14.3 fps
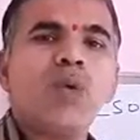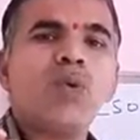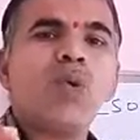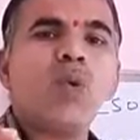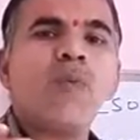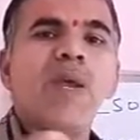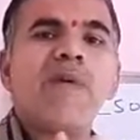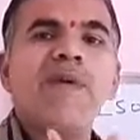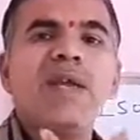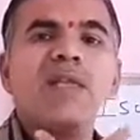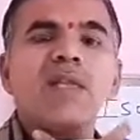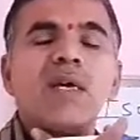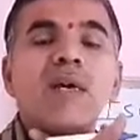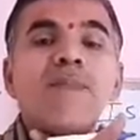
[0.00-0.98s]
to
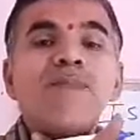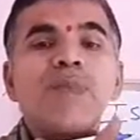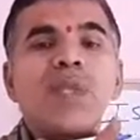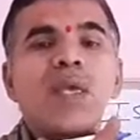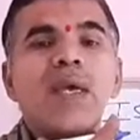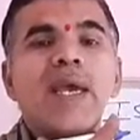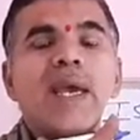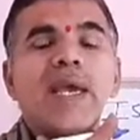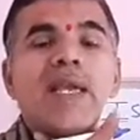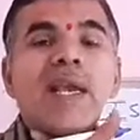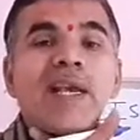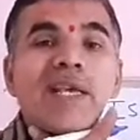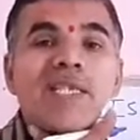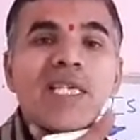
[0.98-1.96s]
prevent
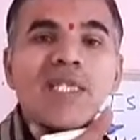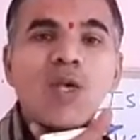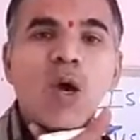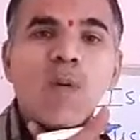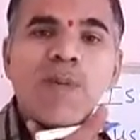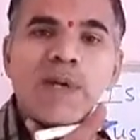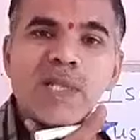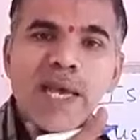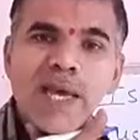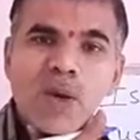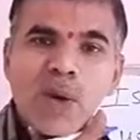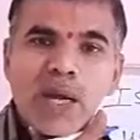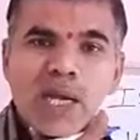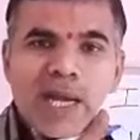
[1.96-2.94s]
any disease of a
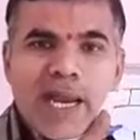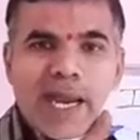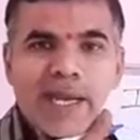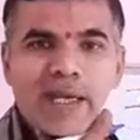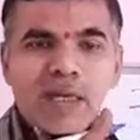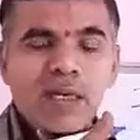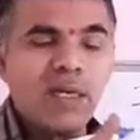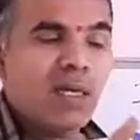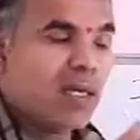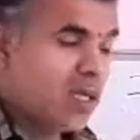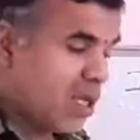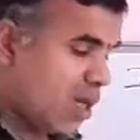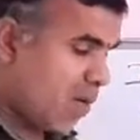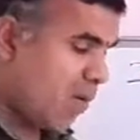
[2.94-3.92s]
thyroid gland.
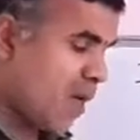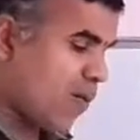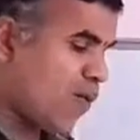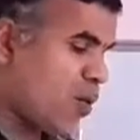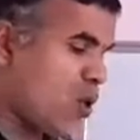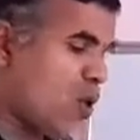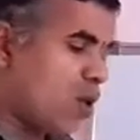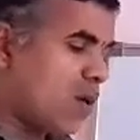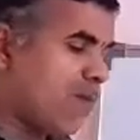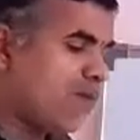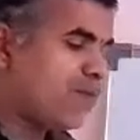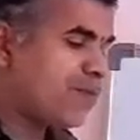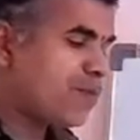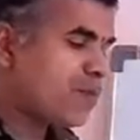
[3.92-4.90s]
Number
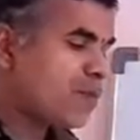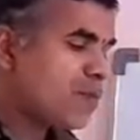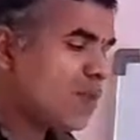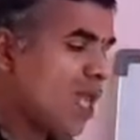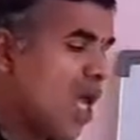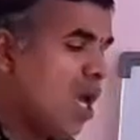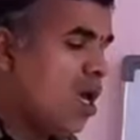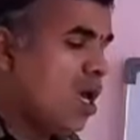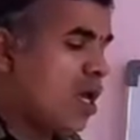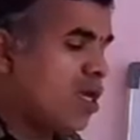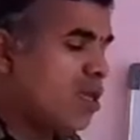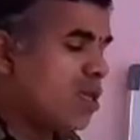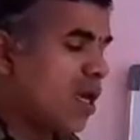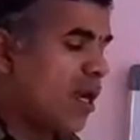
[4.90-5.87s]
4,
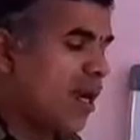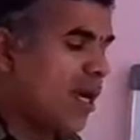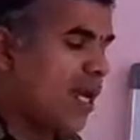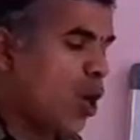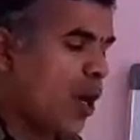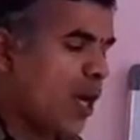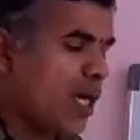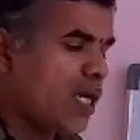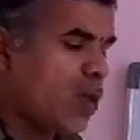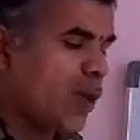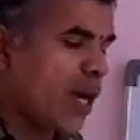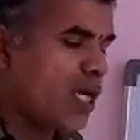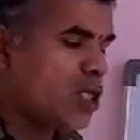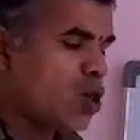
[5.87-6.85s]
the
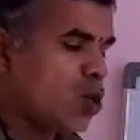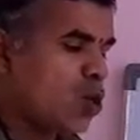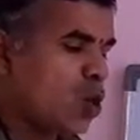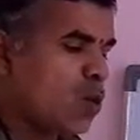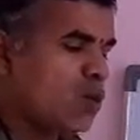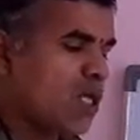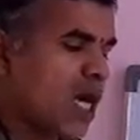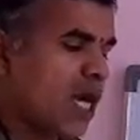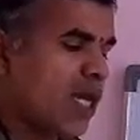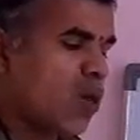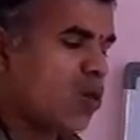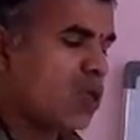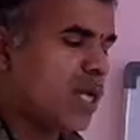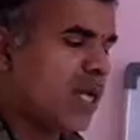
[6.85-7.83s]
radioactive isotopes are
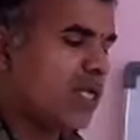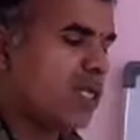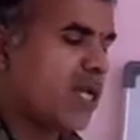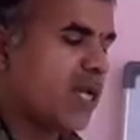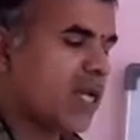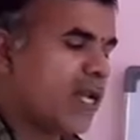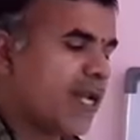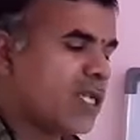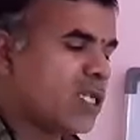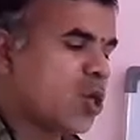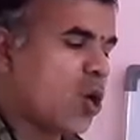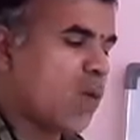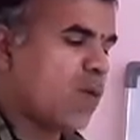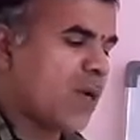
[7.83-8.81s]
used in the
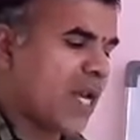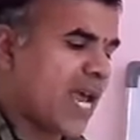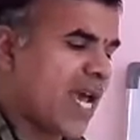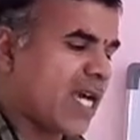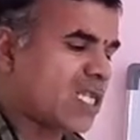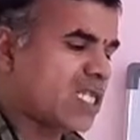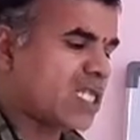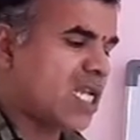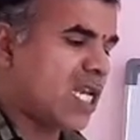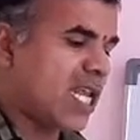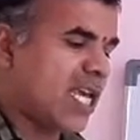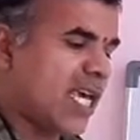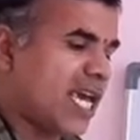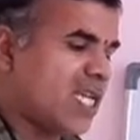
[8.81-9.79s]
detection of cracks,
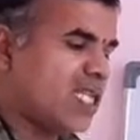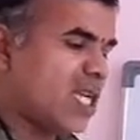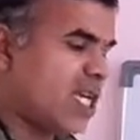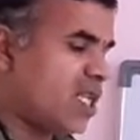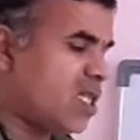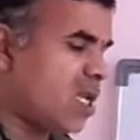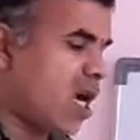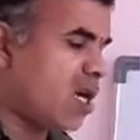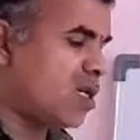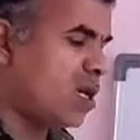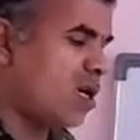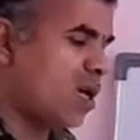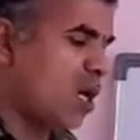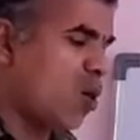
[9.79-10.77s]
leakage in the
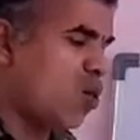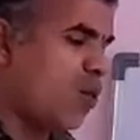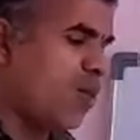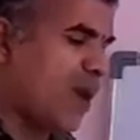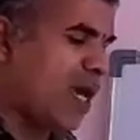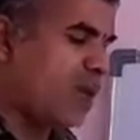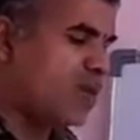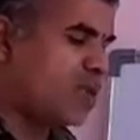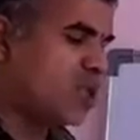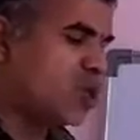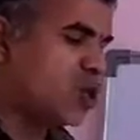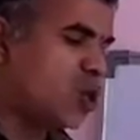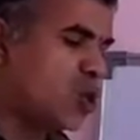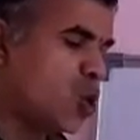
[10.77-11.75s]
underground
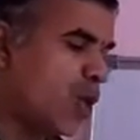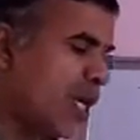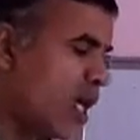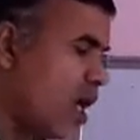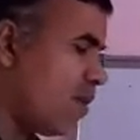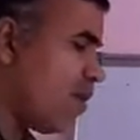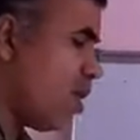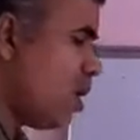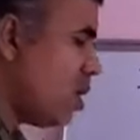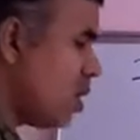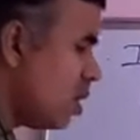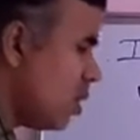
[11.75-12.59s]
pipes. Sodium